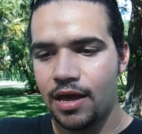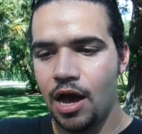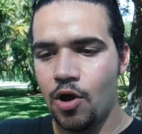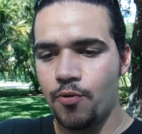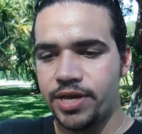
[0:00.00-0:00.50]

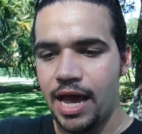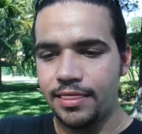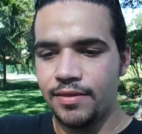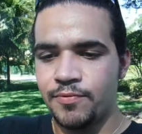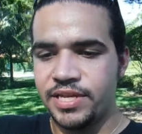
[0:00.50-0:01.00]
Oh, we
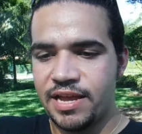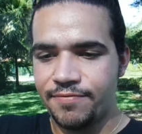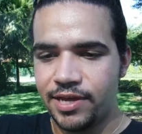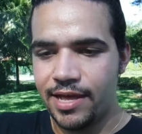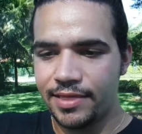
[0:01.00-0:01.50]

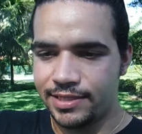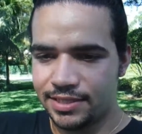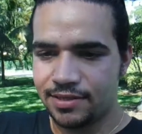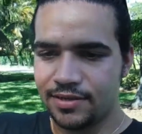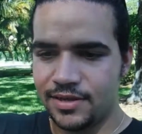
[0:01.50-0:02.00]
definitely got
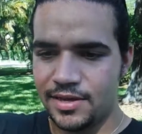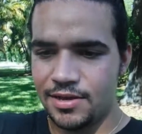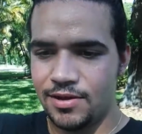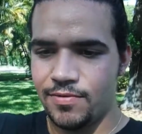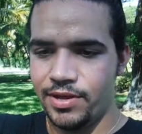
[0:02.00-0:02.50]
this.
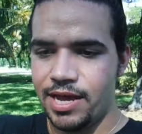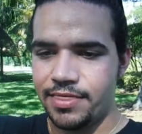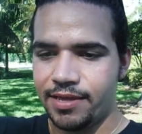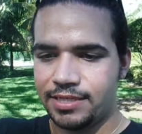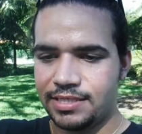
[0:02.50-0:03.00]
We got
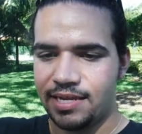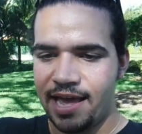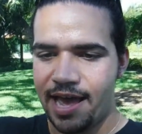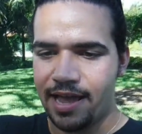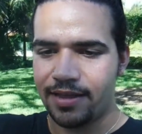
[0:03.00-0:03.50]
this
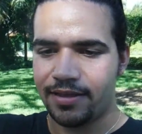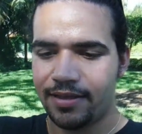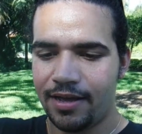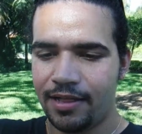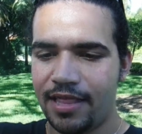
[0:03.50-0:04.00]
at
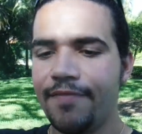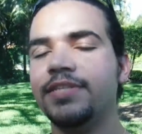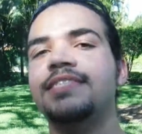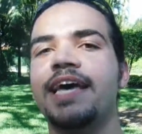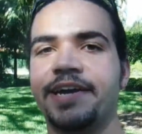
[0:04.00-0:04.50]
11
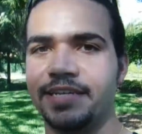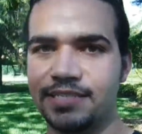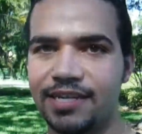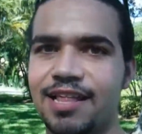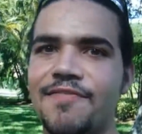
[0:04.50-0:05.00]

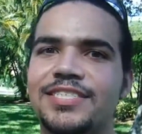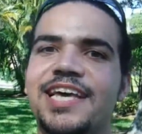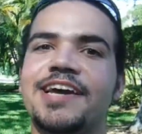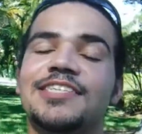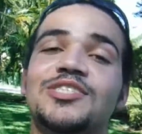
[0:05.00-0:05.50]
seconds. 11
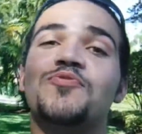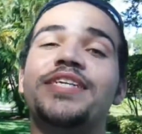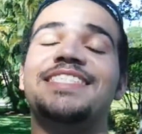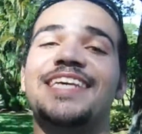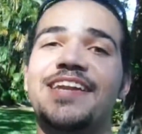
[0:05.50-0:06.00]
seconds, we
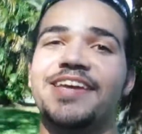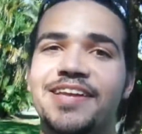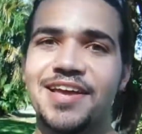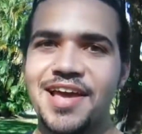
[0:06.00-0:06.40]
did it.